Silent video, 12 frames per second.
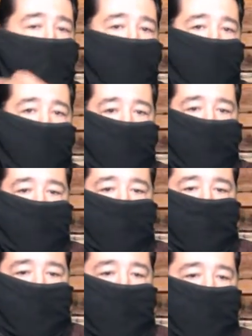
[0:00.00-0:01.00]
wear it
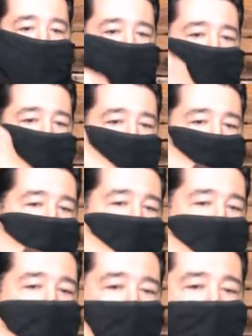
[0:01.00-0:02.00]
this way. And of course,
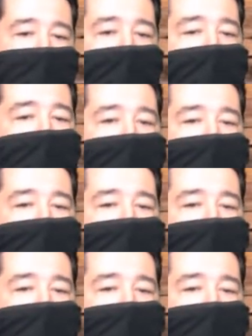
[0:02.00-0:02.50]
I need to figure out